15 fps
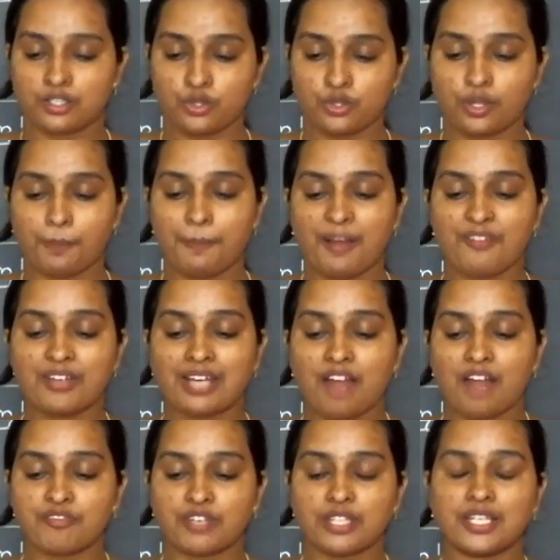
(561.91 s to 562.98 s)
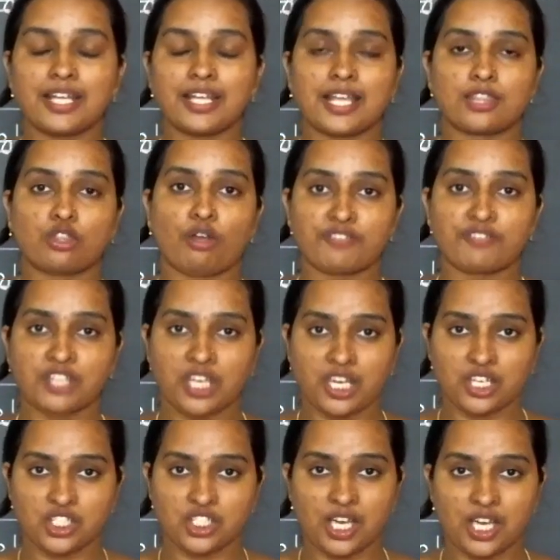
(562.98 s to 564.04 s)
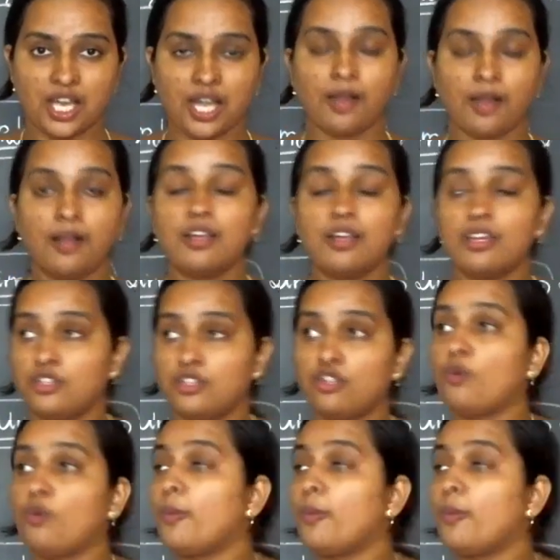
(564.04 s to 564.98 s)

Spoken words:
to the power after the death of Sher Shah. You know,